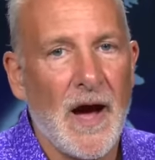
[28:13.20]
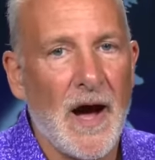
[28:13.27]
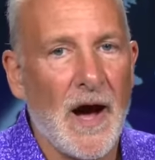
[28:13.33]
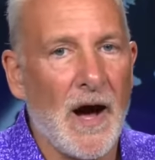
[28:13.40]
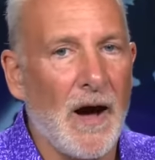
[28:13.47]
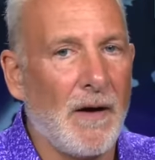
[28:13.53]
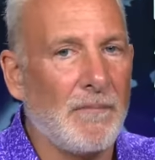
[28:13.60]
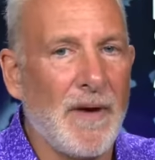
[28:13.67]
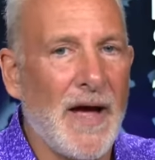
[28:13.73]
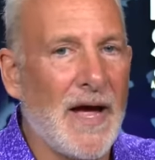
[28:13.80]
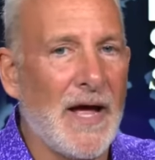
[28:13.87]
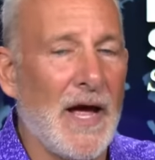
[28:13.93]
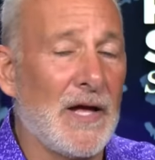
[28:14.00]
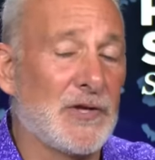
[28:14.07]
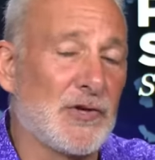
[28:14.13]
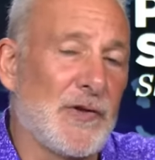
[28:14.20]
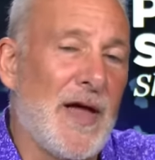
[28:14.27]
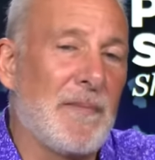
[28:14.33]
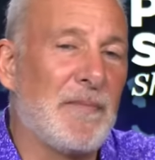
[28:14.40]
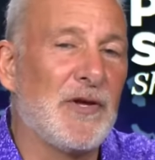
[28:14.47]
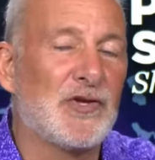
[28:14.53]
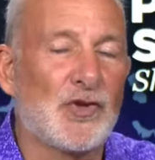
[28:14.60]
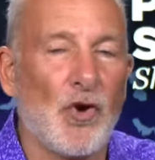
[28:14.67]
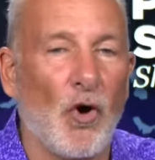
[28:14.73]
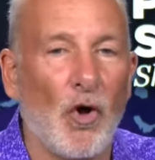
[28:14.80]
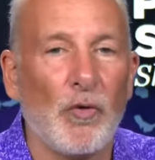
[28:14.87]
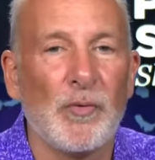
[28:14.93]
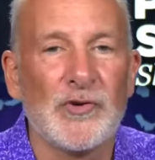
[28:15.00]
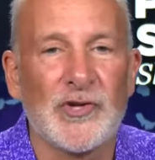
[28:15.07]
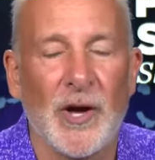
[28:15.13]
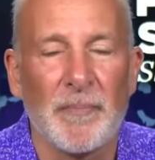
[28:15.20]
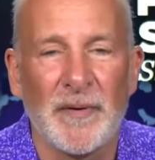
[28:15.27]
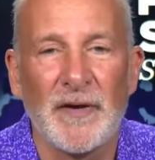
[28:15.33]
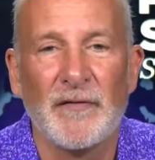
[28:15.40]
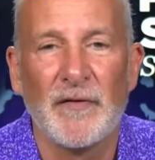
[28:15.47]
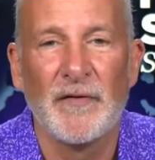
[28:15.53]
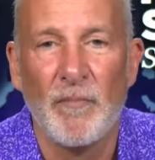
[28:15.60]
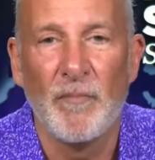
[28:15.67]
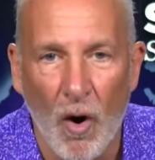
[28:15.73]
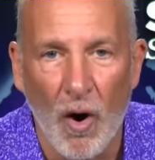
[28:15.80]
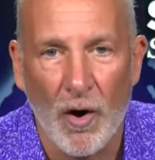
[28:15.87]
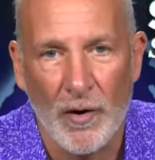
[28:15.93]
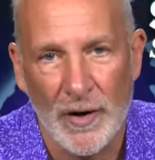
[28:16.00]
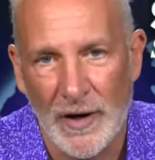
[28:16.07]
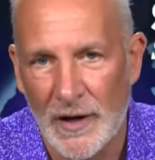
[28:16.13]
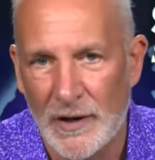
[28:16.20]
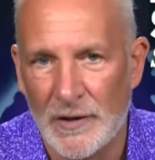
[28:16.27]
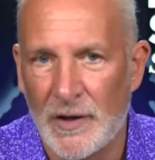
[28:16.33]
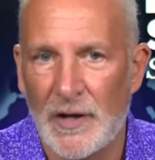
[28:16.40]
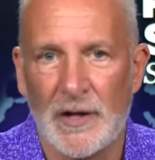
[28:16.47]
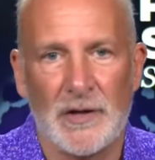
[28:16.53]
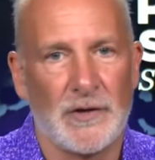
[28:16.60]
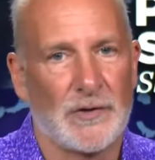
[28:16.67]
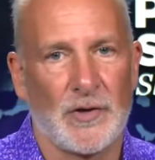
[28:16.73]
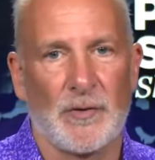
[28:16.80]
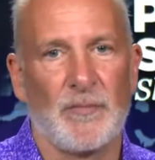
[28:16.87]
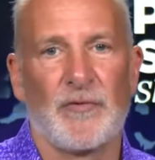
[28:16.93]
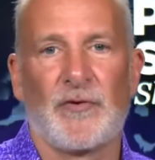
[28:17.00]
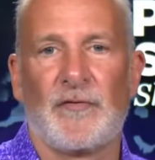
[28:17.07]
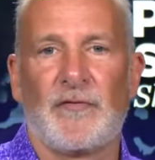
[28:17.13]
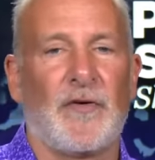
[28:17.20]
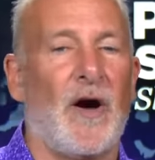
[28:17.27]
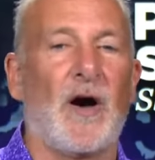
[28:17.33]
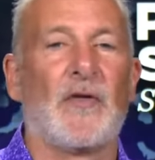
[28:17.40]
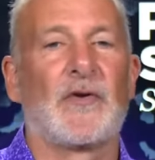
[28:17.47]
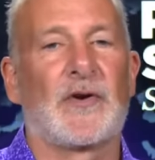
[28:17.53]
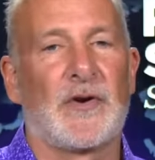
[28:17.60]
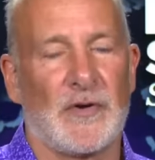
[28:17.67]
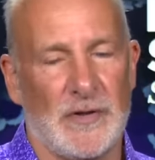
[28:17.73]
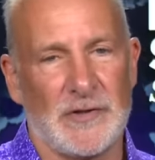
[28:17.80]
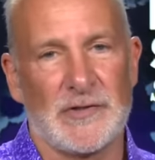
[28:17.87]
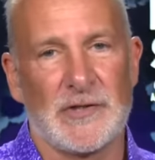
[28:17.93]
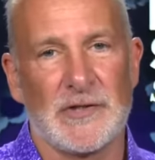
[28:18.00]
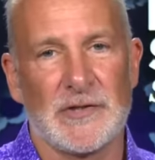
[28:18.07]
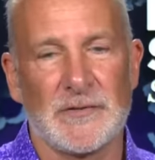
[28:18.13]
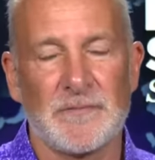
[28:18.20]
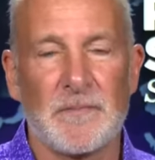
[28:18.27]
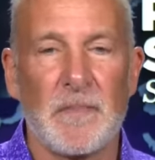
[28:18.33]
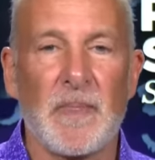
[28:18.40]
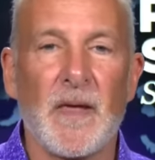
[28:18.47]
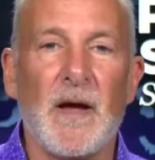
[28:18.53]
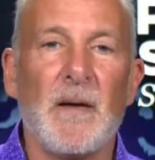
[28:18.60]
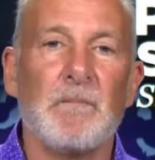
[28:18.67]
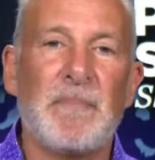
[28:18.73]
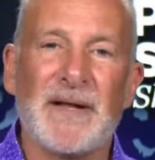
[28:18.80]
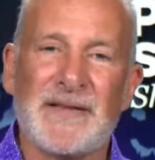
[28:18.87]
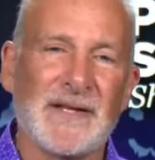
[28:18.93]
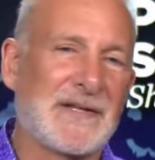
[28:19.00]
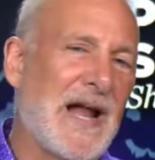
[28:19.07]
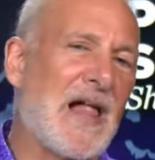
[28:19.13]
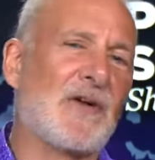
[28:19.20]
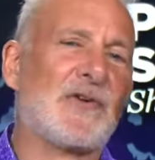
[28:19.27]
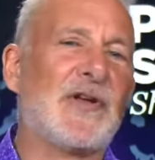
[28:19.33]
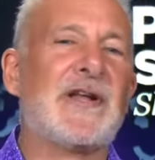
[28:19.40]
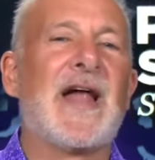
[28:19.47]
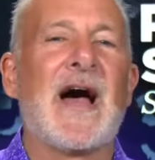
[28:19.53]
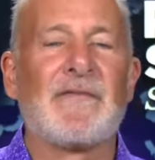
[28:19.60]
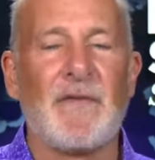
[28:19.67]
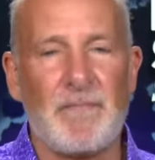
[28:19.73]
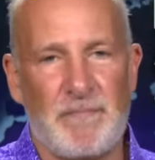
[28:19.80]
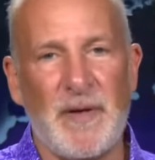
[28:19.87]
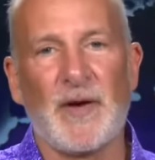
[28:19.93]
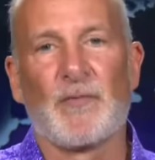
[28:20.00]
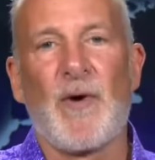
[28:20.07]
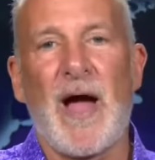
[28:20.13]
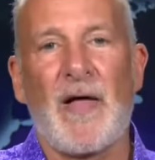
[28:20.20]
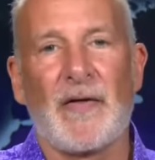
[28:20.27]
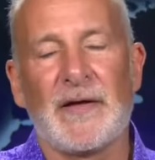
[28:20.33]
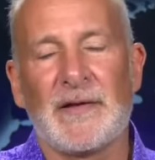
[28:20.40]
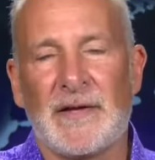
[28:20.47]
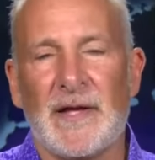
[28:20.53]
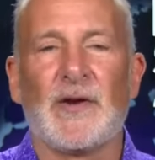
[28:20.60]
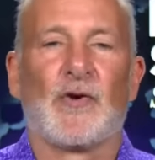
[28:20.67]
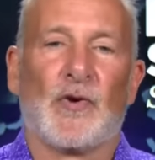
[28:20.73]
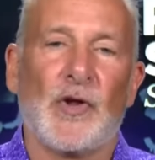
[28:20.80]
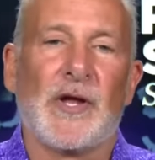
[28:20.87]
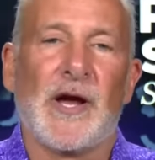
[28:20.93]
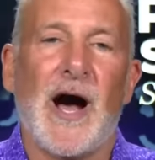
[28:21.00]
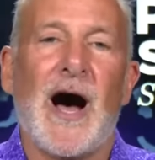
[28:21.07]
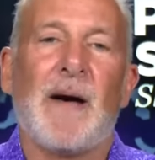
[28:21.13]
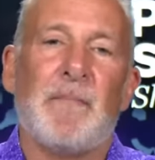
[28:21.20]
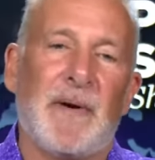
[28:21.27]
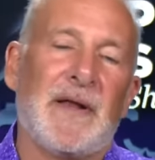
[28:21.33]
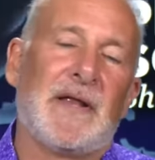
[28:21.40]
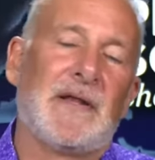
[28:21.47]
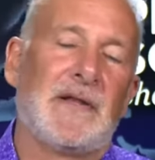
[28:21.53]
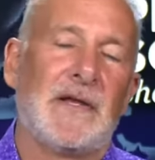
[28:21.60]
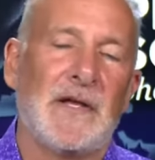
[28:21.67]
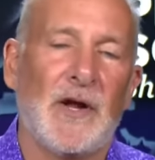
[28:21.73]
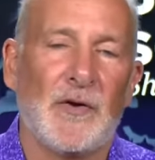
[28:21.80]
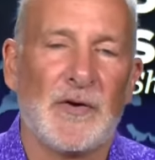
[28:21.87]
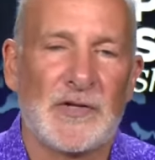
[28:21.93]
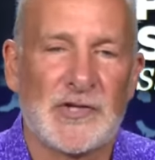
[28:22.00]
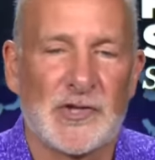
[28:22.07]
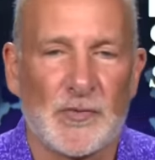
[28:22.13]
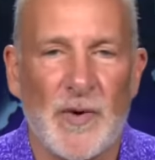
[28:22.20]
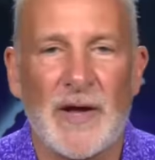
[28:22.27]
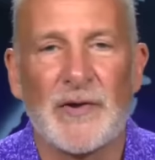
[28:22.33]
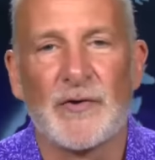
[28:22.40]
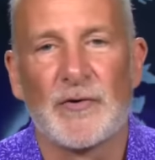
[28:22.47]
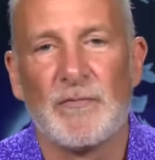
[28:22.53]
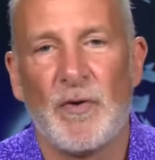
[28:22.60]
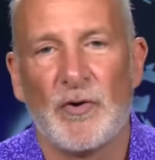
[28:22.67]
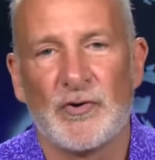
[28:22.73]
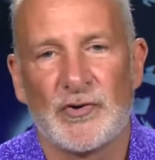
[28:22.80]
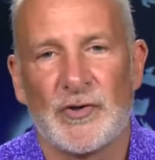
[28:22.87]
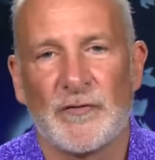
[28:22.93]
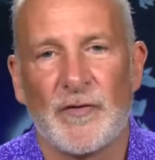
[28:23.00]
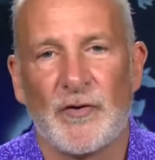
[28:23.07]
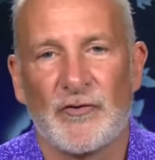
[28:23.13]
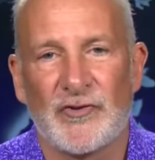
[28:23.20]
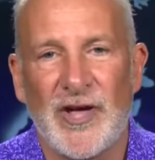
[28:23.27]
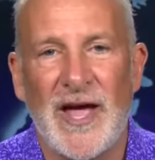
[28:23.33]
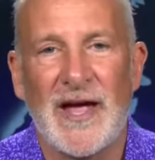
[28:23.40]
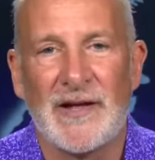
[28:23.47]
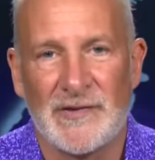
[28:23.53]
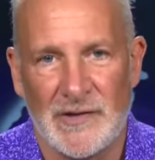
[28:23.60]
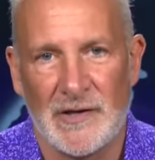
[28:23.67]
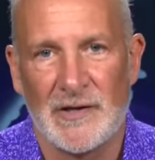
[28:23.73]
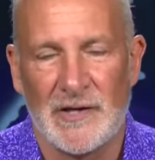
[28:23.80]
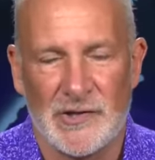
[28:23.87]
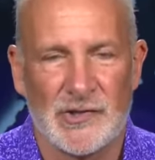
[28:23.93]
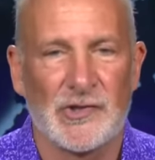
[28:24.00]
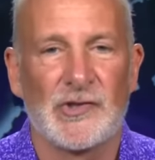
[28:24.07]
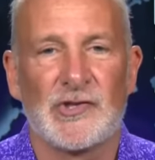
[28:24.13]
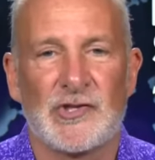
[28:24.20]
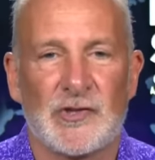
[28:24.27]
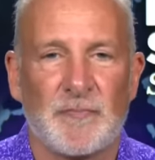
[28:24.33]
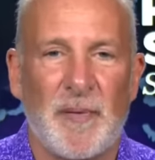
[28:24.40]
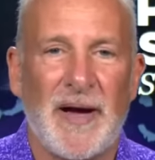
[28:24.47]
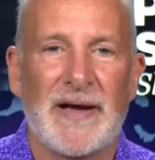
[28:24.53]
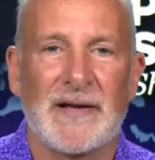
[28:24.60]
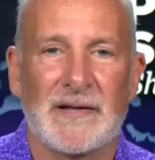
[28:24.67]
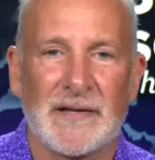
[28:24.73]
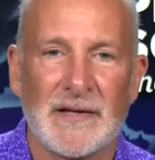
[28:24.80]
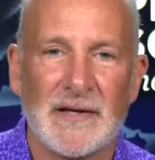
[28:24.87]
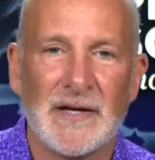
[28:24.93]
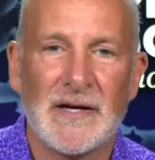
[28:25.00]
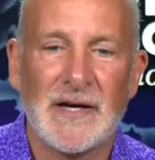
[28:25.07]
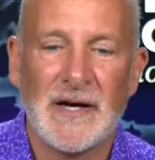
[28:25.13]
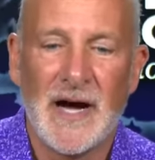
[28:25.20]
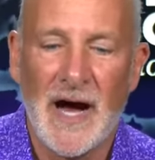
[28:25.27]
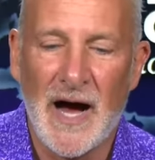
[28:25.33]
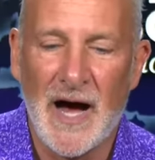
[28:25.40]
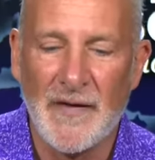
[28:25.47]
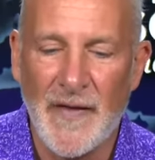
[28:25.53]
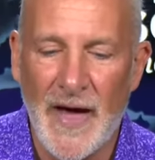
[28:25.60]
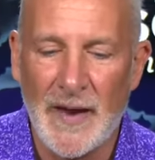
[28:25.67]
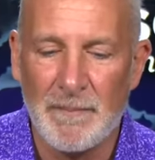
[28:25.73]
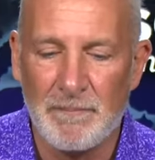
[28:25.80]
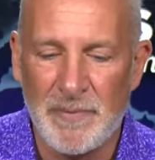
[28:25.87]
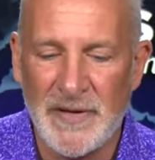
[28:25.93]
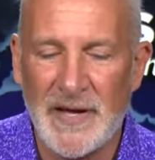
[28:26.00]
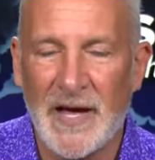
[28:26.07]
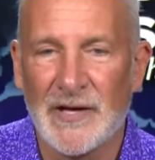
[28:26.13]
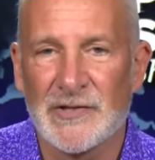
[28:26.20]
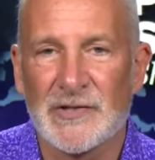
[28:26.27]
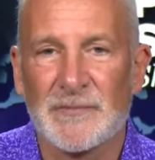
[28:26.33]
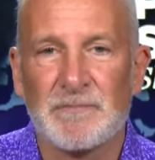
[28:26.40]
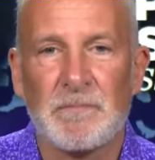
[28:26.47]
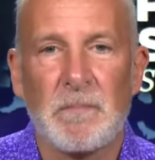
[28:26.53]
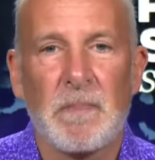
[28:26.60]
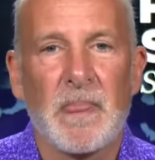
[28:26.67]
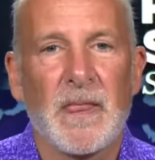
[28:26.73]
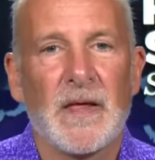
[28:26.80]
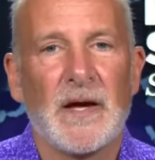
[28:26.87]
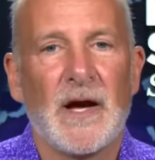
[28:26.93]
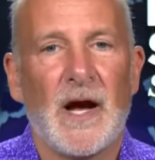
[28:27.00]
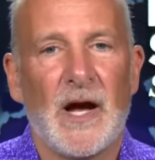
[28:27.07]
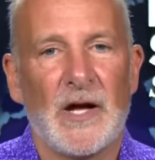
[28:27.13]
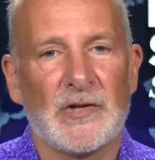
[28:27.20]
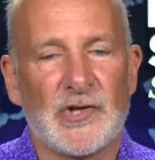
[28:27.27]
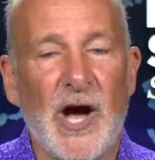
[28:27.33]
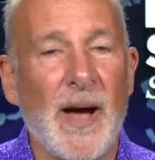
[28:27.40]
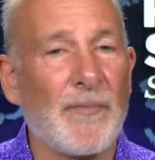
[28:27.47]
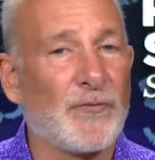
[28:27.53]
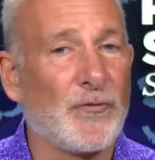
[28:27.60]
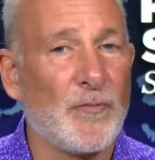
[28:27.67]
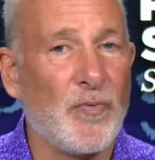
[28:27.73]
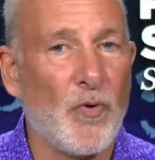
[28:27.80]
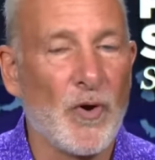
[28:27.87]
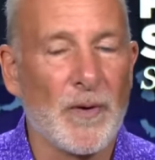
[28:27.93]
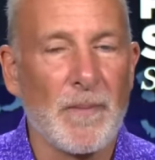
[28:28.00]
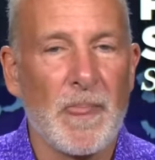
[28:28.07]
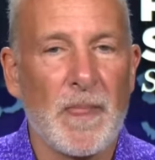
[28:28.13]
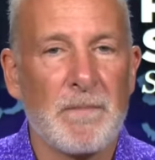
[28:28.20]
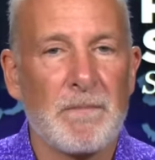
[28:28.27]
Um, and, and, so that means gold was up even more in, in terms of other currencies. But the dollar didn't have a big rally. It did early on, but it, you know, it surrendered most of those gains. It initially spiked on that BS uh, jobs report.